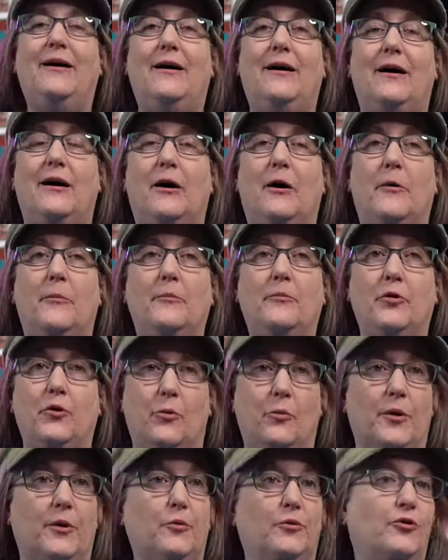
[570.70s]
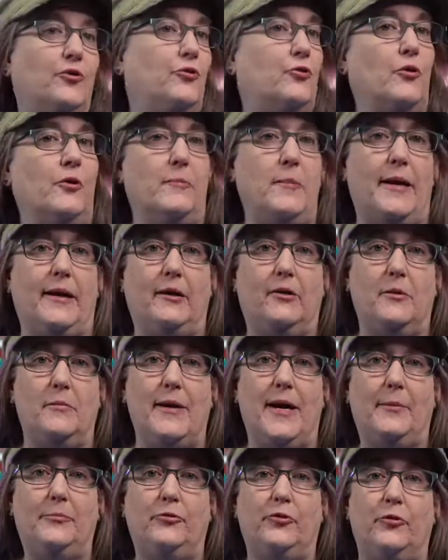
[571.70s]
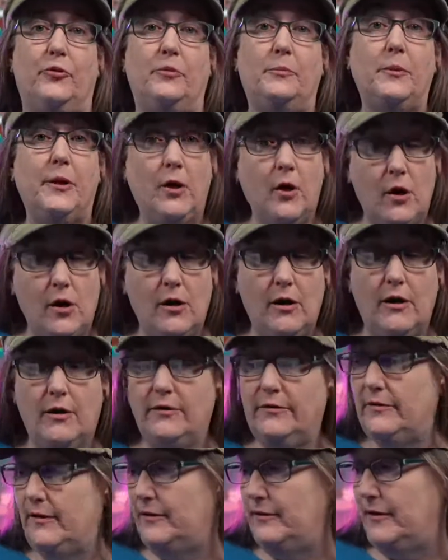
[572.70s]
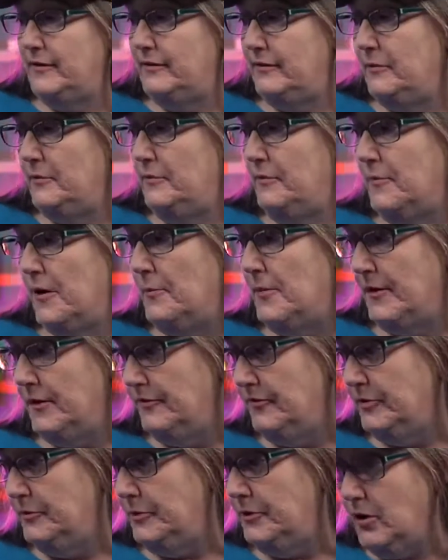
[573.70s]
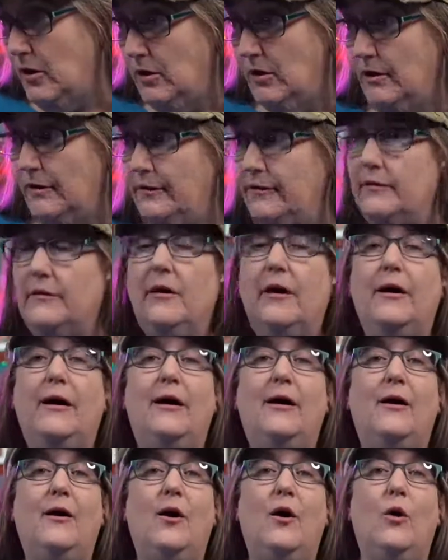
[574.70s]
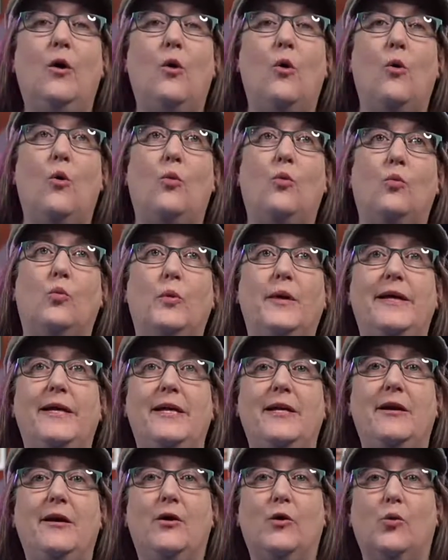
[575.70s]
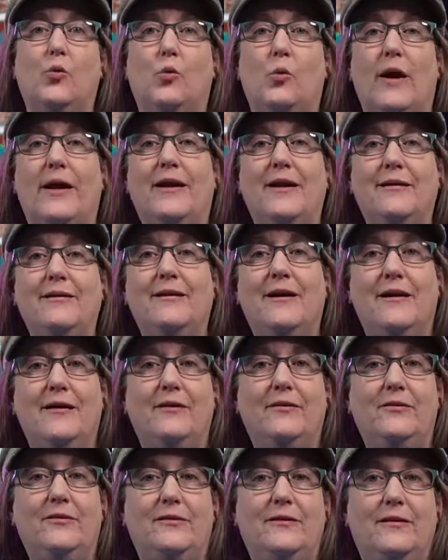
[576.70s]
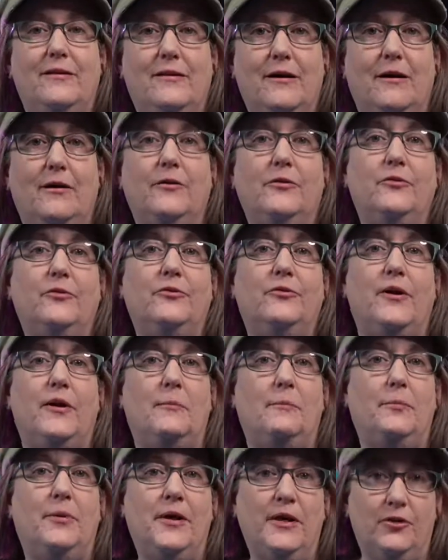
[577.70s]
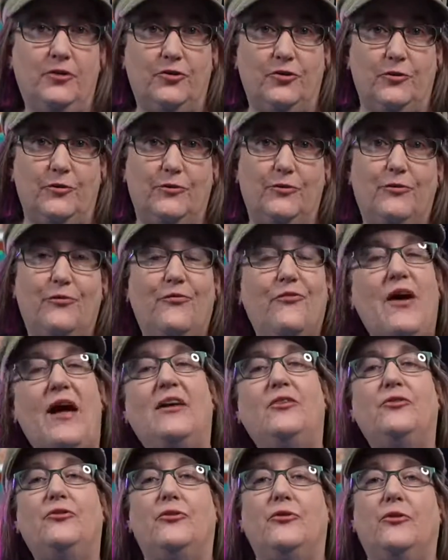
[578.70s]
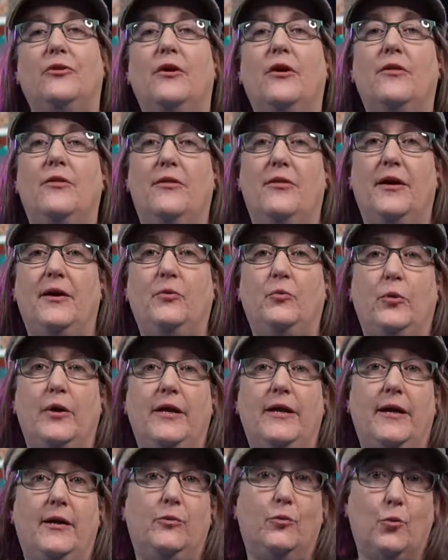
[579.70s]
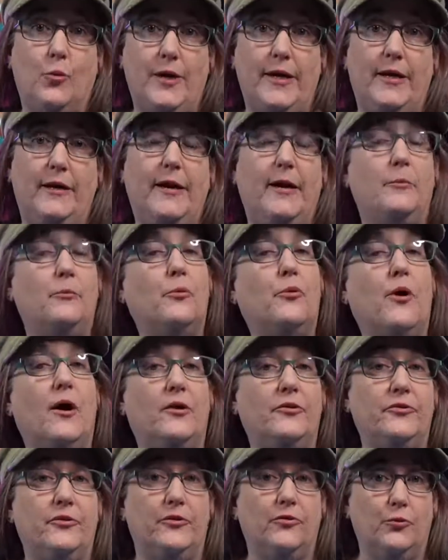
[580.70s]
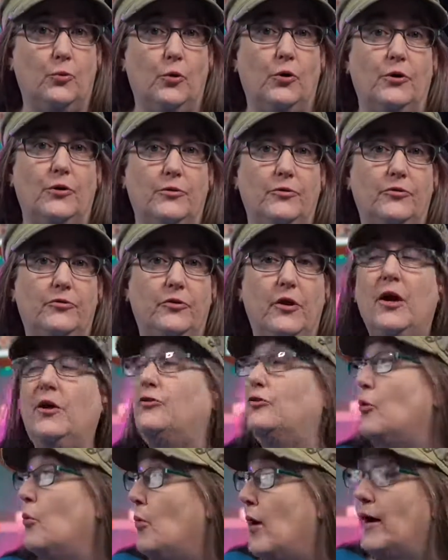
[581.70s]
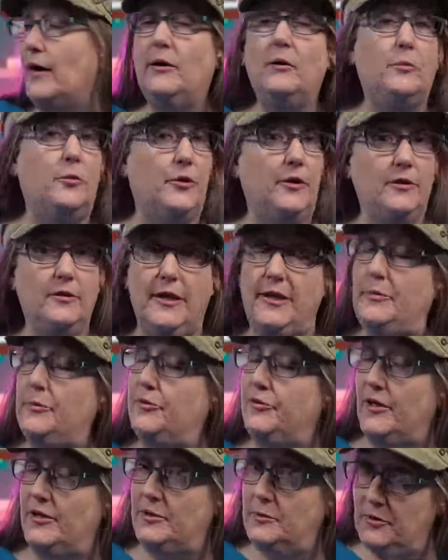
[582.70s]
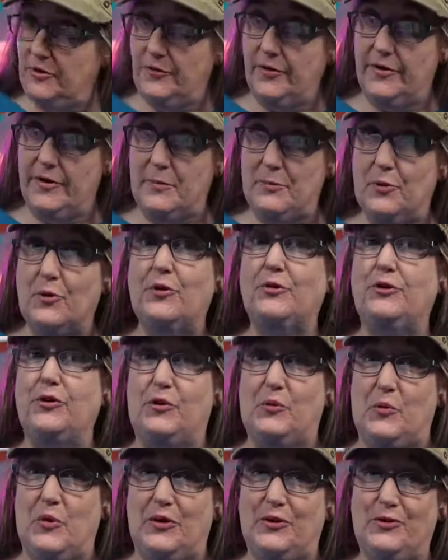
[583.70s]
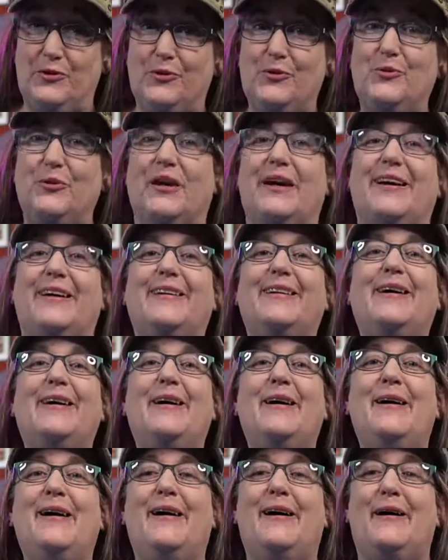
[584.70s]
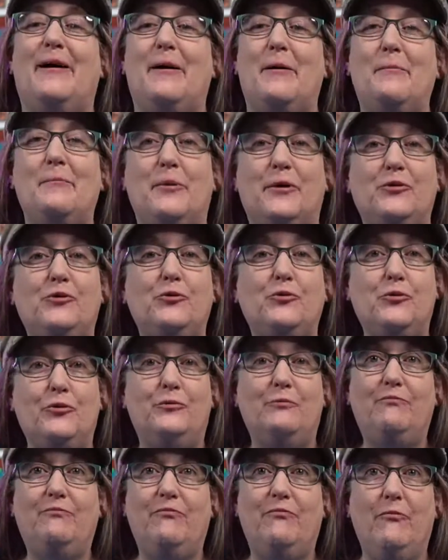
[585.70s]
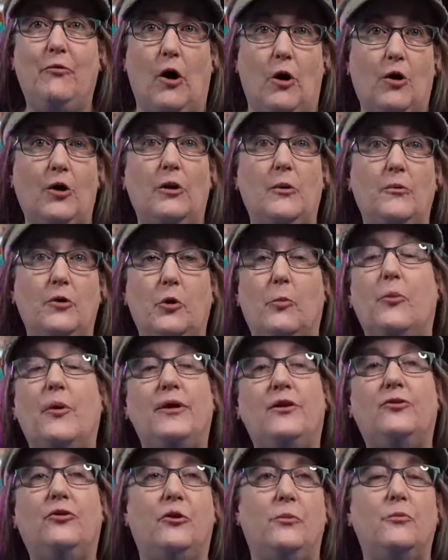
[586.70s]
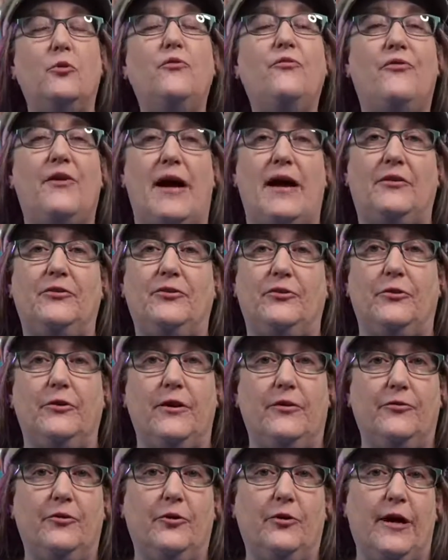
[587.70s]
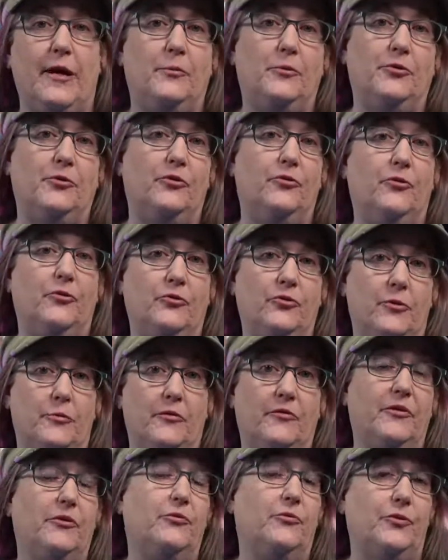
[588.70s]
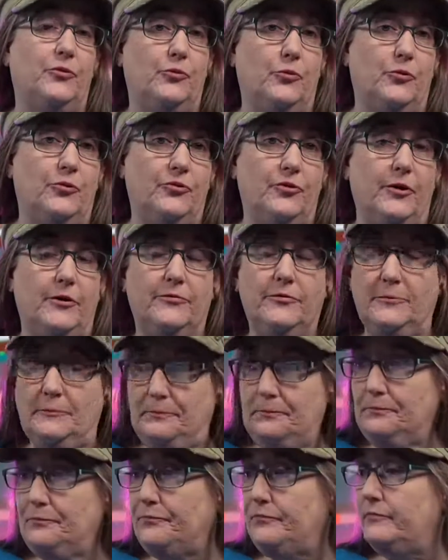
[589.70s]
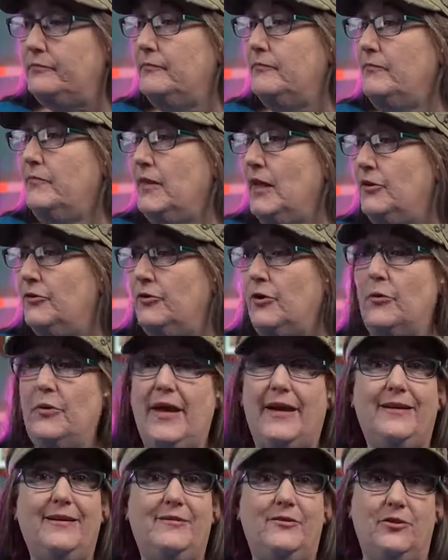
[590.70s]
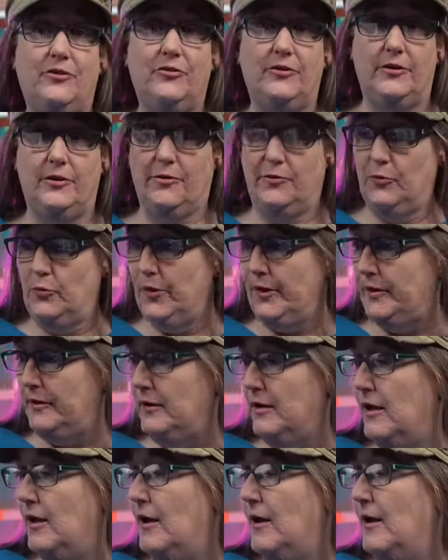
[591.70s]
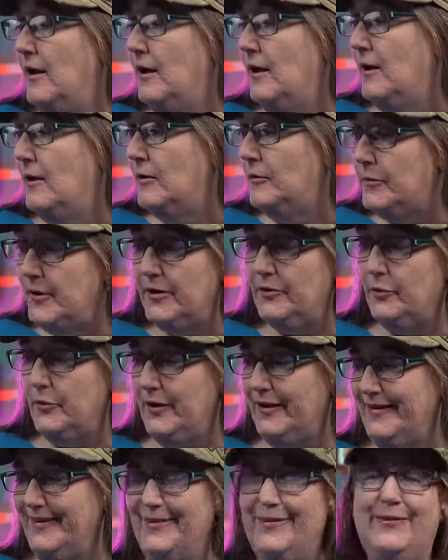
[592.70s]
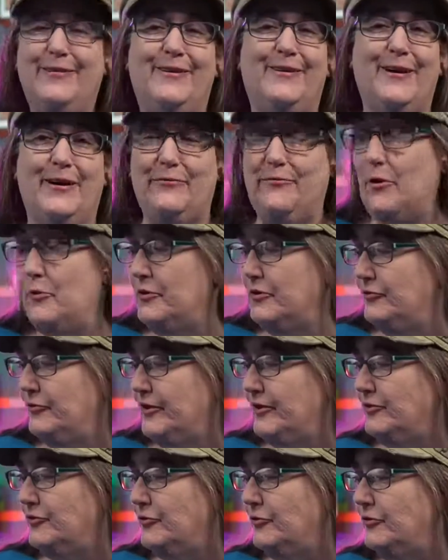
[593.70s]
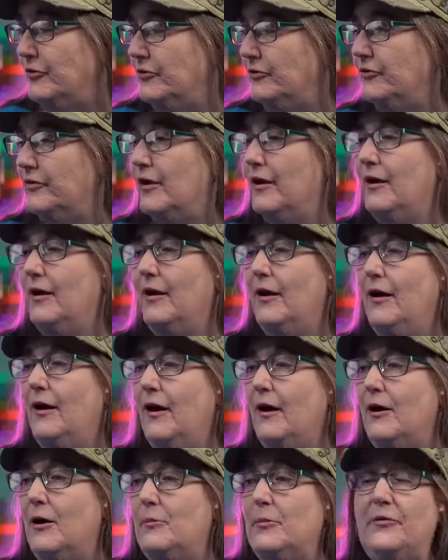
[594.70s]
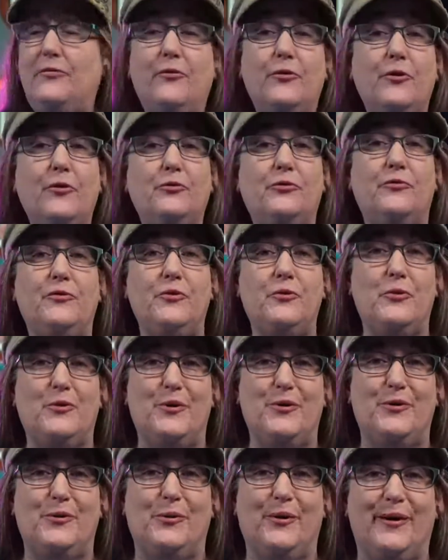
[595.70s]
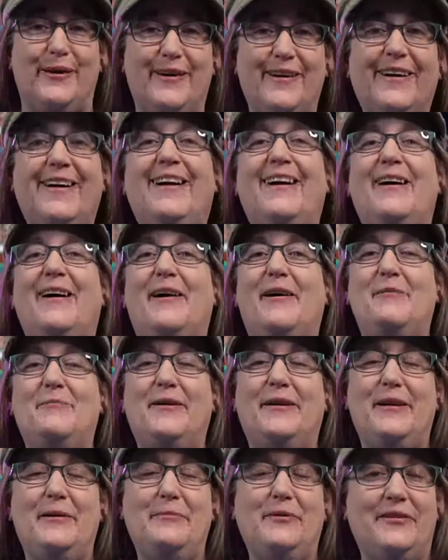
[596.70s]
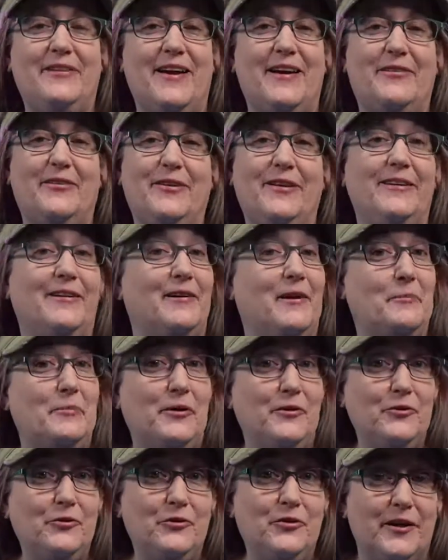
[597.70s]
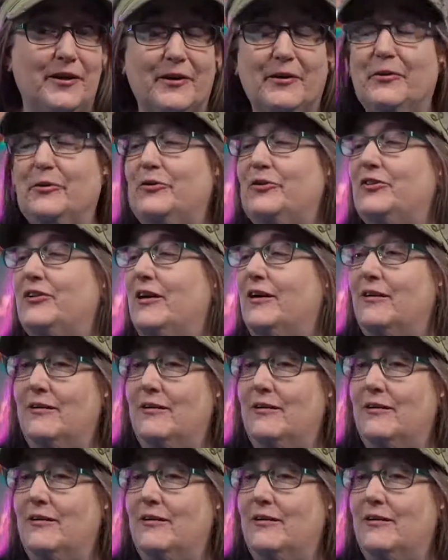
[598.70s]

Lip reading: your brain will just automatically map to it, because that's a benefit, because we recognize colors and pictures faster than we can read and process words. So while putting labels on them is very important, and you want to do that, but your brain is going to move faster if you're able to do some of this visual stuff. So that is just another win. By the way, I always forget to do this. But for those of you who are new here, my name is Kathleen, and I'm here as your tech coach.